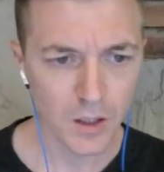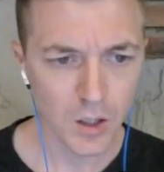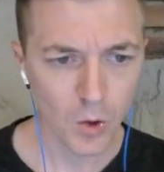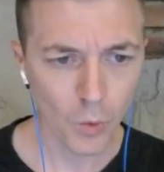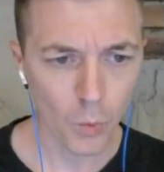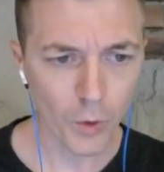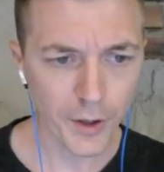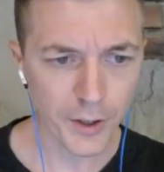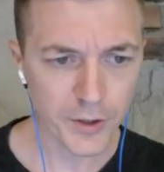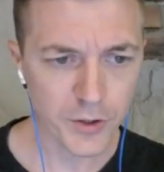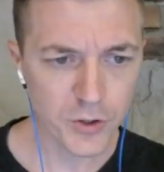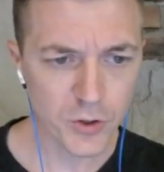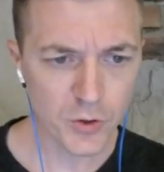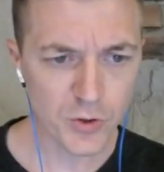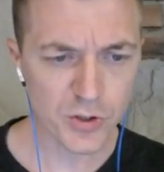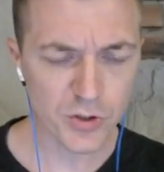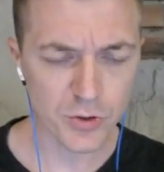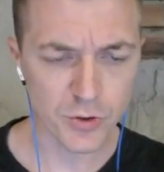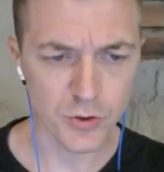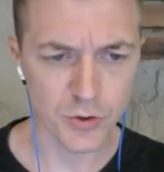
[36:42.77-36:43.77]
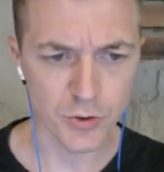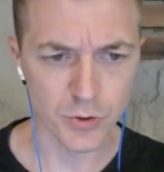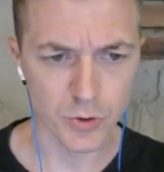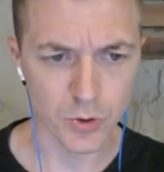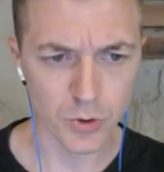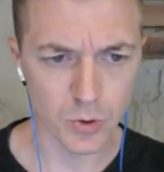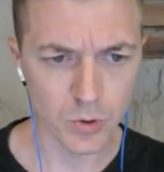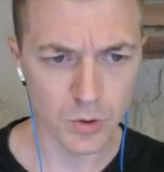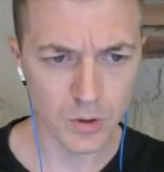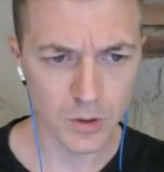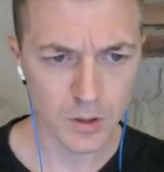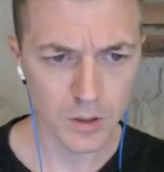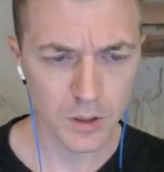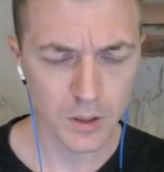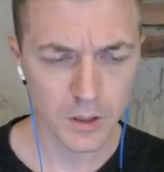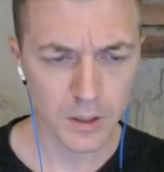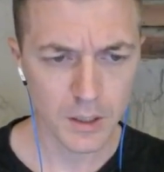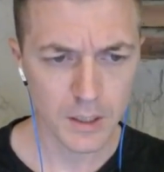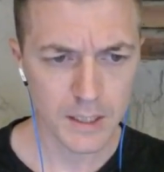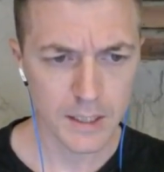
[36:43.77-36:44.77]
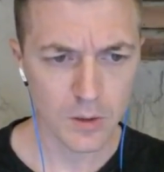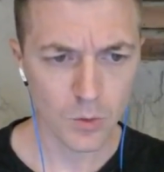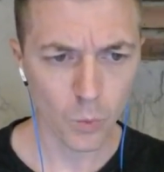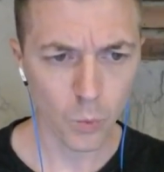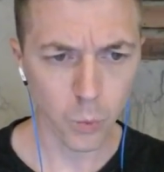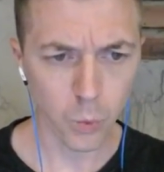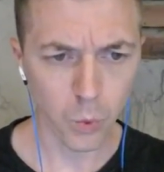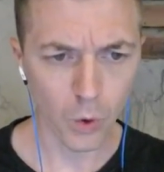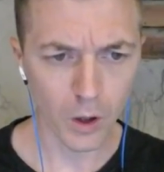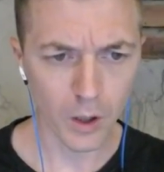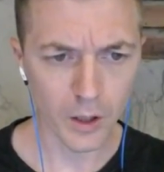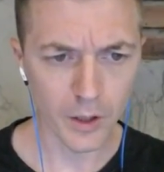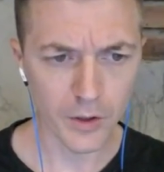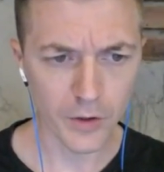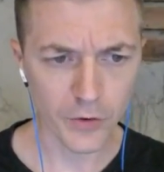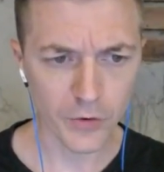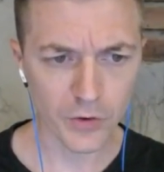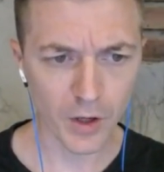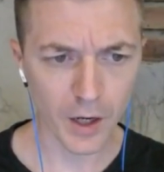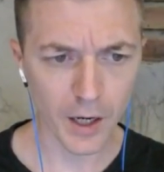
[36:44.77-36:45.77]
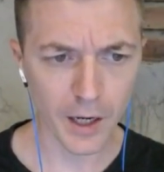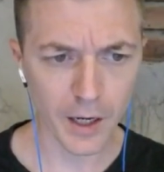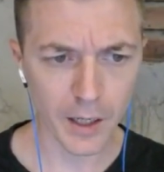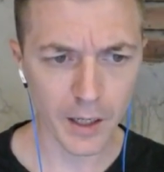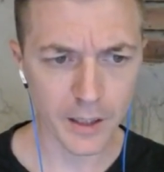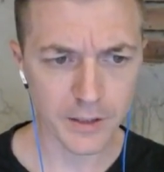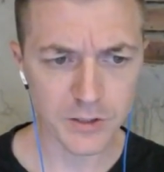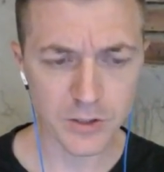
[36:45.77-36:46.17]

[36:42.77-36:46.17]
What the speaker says: What I used to do was I